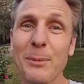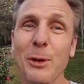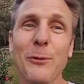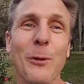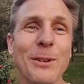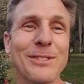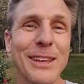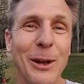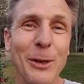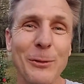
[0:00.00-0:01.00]
Looking forward to
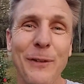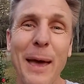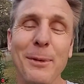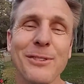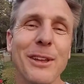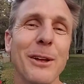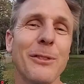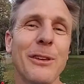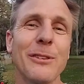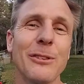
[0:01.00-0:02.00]
seeing all your families there.
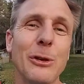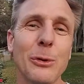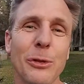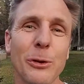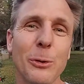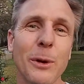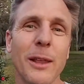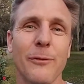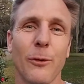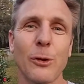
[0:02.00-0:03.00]
The youth are doing
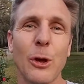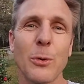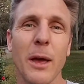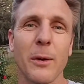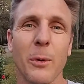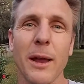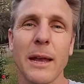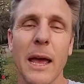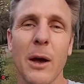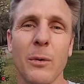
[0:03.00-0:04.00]
it for Yo Night right
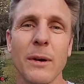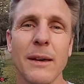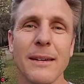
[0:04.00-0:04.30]
now.